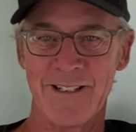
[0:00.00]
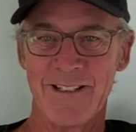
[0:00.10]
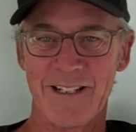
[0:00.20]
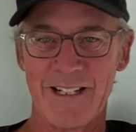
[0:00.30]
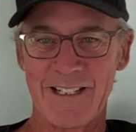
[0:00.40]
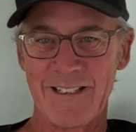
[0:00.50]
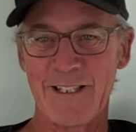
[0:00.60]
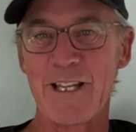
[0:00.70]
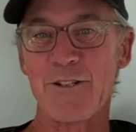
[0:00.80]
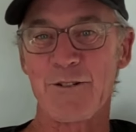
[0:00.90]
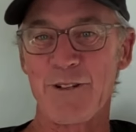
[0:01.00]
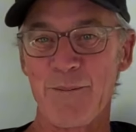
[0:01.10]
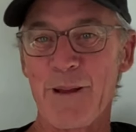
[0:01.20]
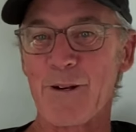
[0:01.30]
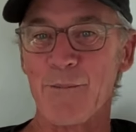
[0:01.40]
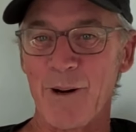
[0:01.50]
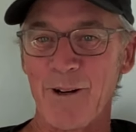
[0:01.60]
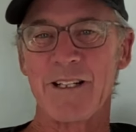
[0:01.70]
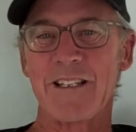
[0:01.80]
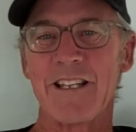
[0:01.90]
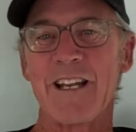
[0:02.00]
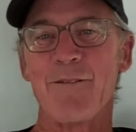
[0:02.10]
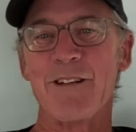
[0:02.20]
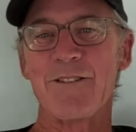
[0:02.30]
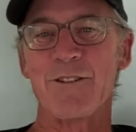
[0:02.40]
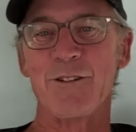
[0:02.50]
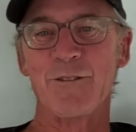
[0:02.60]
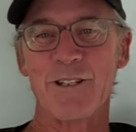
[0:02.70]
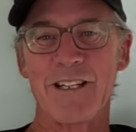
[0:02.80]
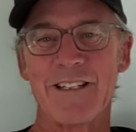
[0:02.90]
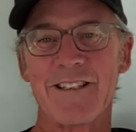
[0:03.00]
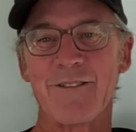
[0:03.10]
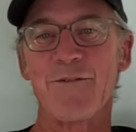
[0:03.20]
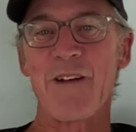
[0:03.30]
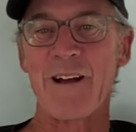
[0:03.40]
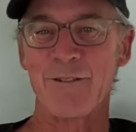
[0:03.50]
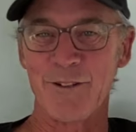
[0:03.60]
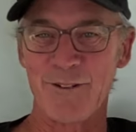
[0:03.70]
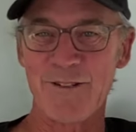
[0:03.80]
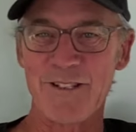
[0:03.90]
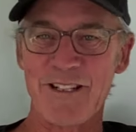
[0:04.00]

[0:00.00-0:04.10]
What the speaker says: The History of Pickleball. And then I went to go look at the founders and